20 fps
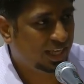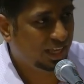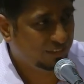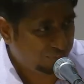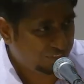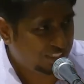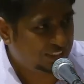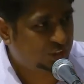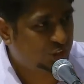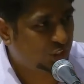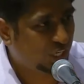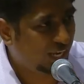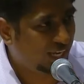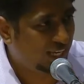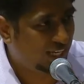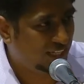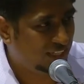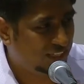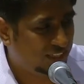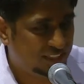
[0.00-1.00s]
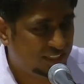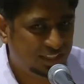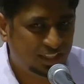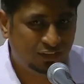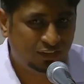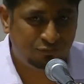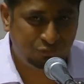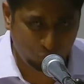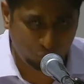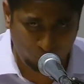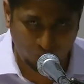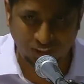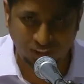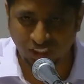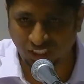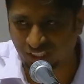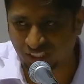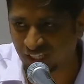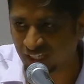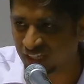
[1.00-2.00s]
And every child, if
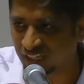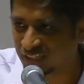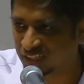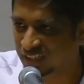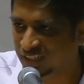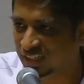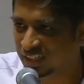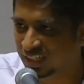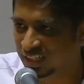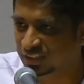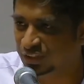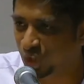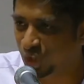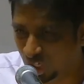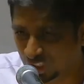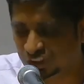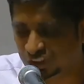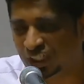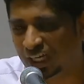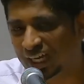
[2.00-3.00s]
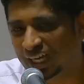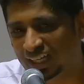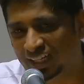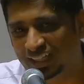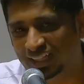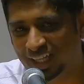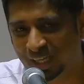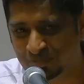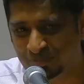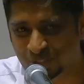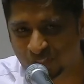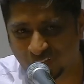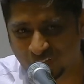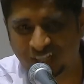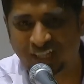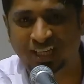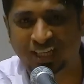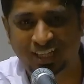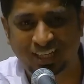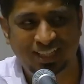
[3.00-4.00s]
you are thinking is your child, I'm
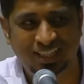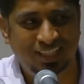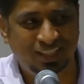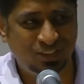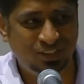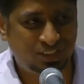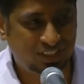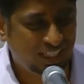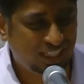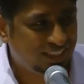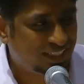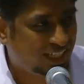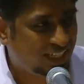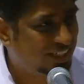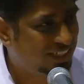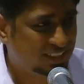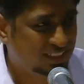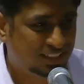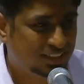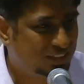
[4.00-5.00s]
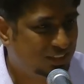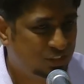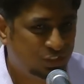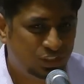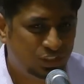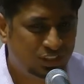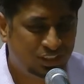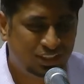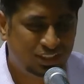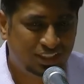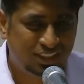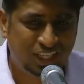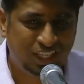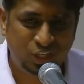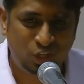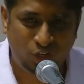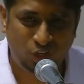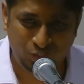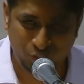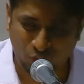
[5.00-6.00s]
sorry to say that
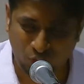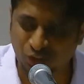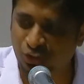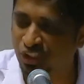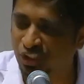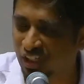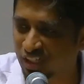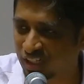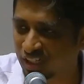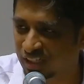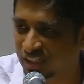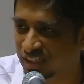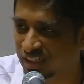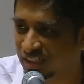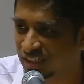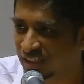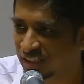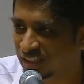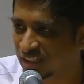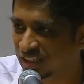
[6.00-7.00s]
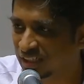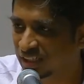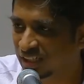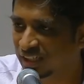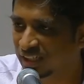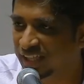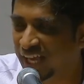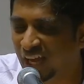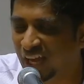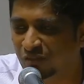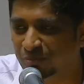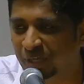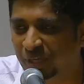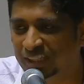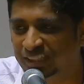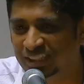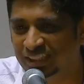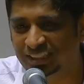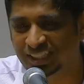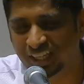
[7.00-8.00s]
they are not your children. They
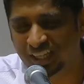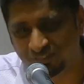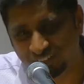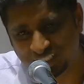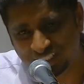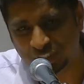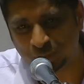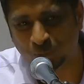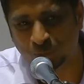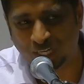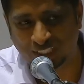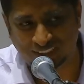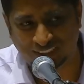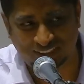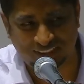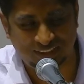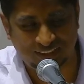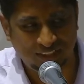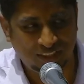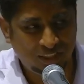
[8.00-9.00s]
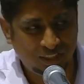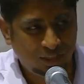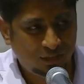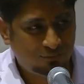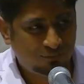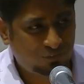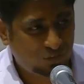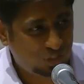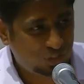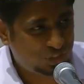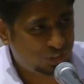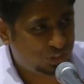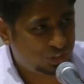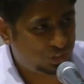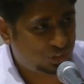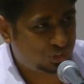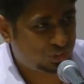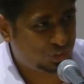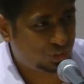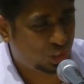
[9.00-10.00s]
have been just given to us for a
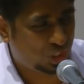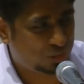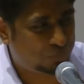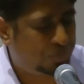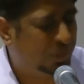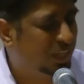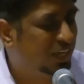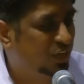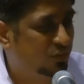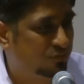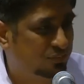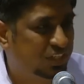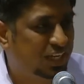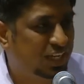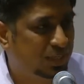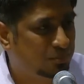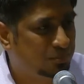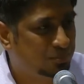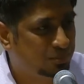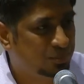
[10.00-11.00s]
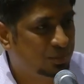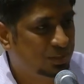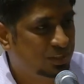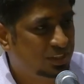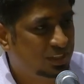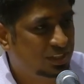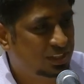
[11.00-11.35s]
short period of time.